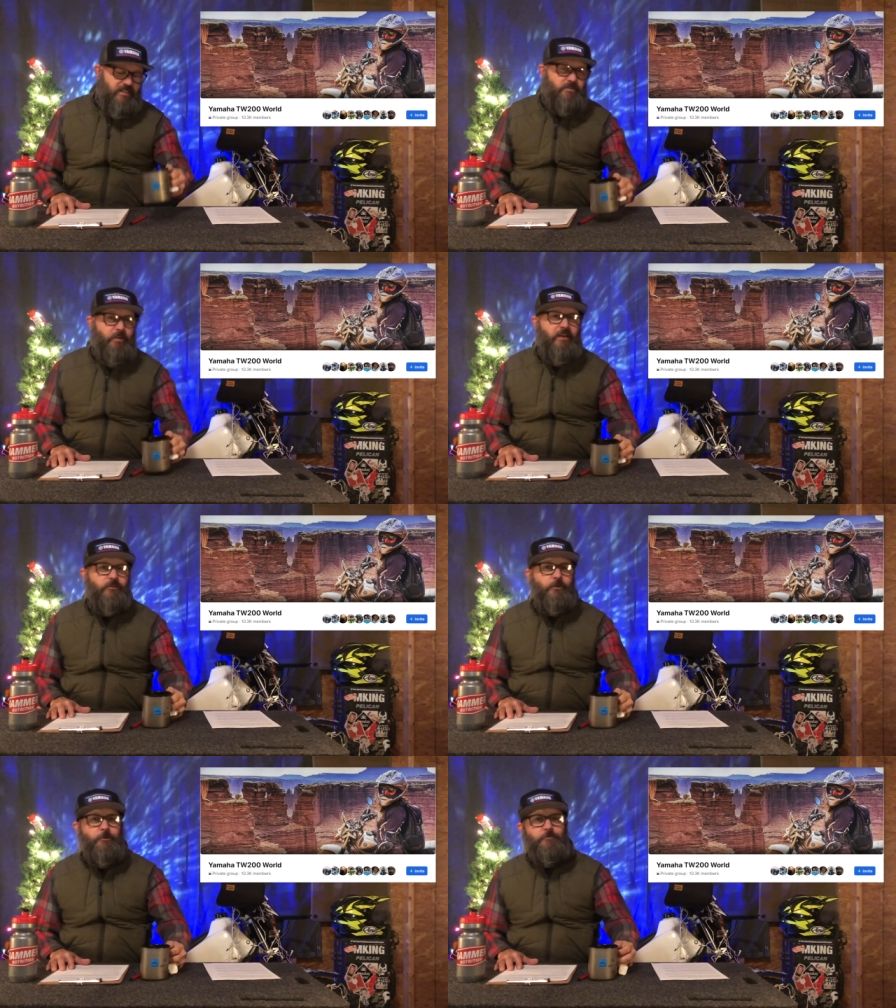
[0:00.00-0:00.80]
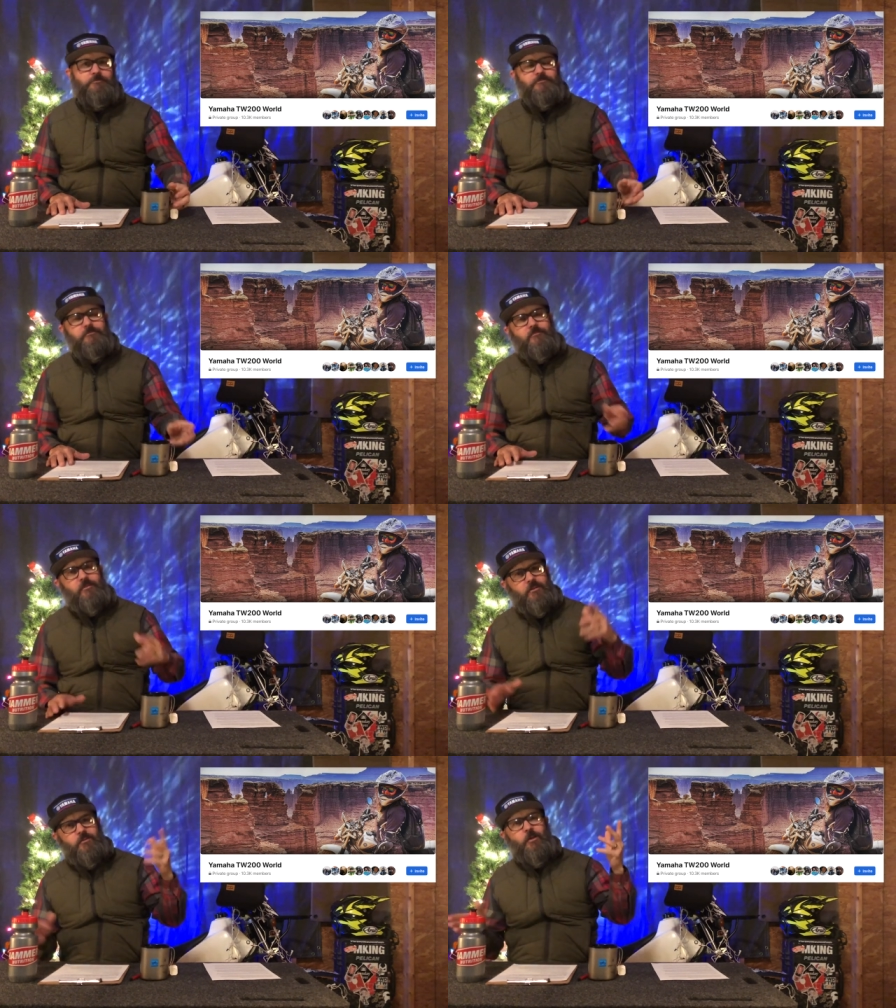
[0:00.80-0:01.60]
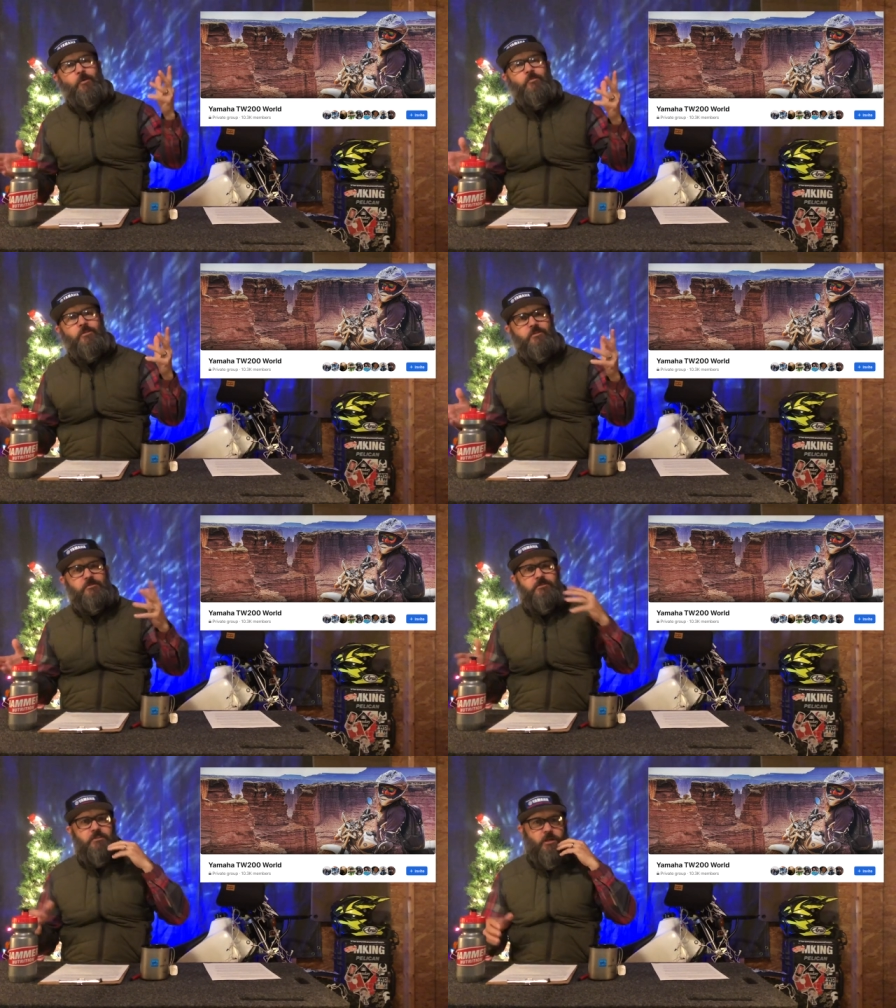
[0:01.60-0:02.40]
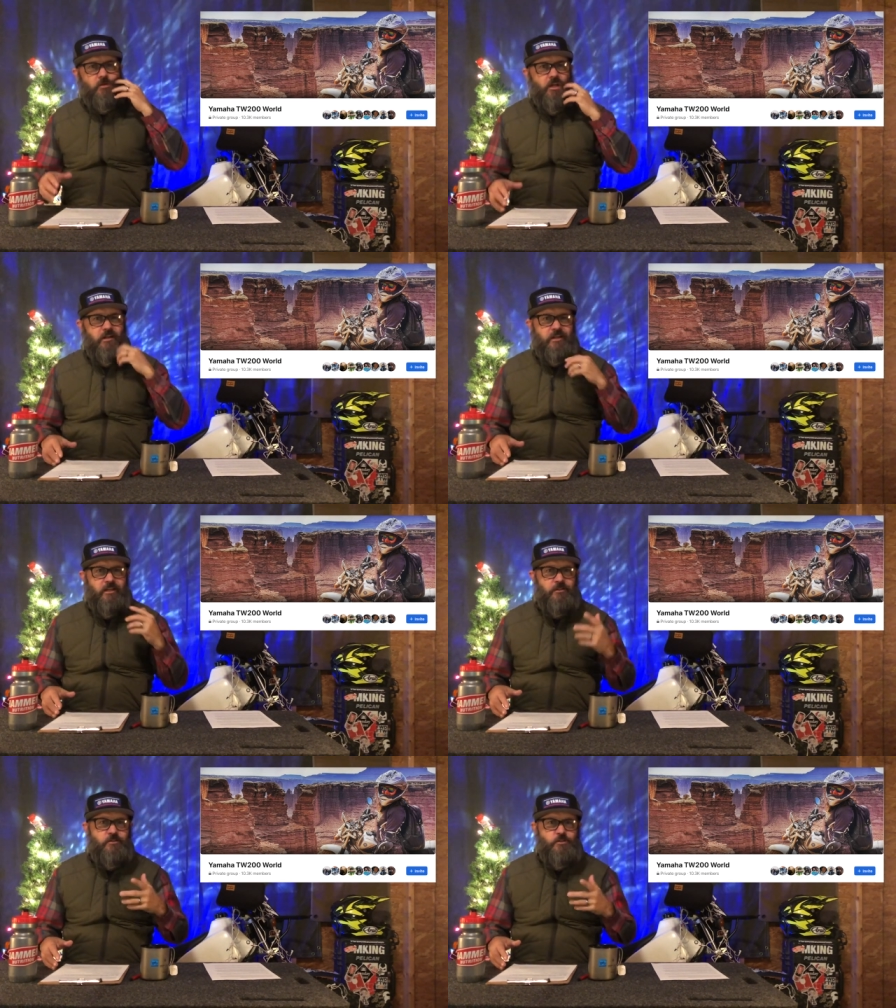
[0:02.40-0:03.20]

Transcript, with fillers: It's a private group, so just go log in,